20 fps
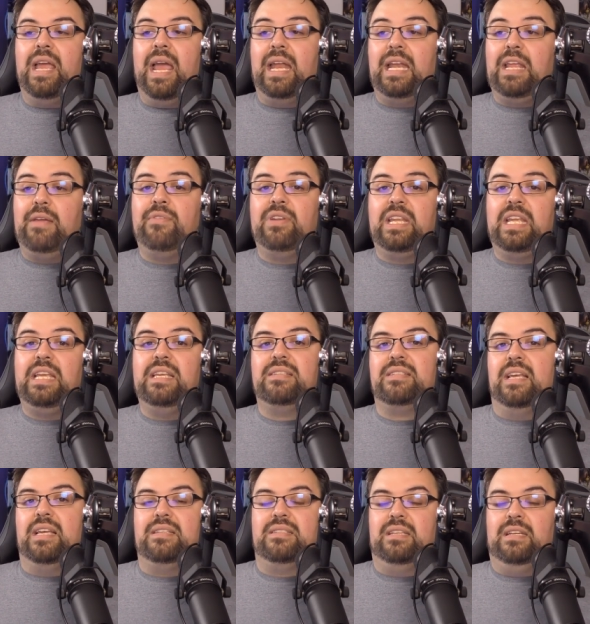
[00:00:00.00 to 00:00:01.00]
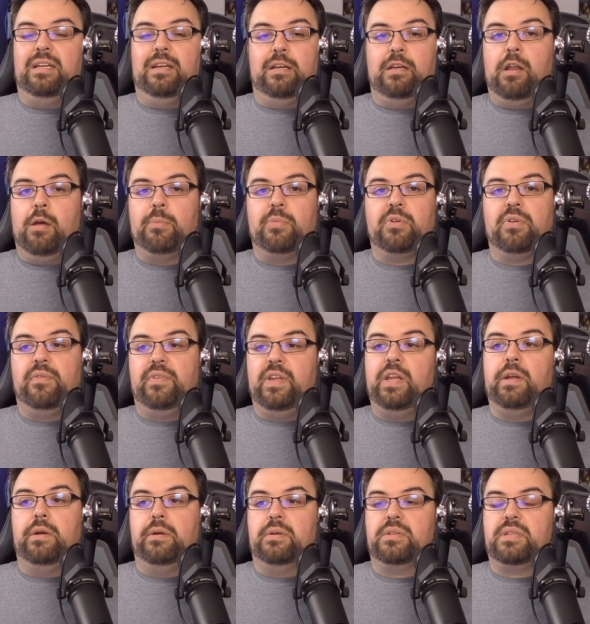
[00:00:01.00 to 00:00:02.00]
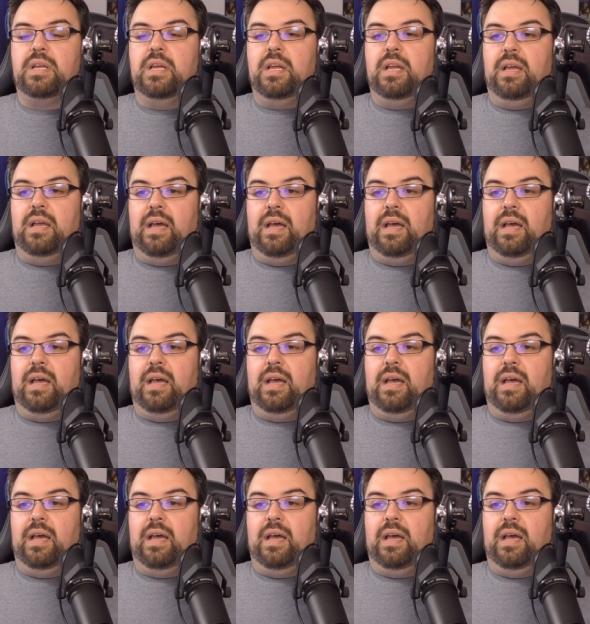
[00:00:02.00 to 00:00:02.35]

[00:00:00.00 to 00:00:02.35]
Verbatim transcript: and even he says that in a number of years,